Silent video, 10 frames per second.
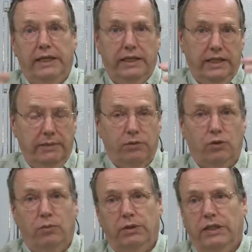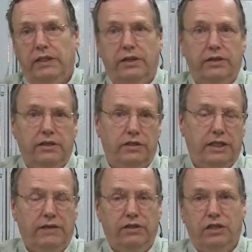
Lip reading: and they absorb one another that you have this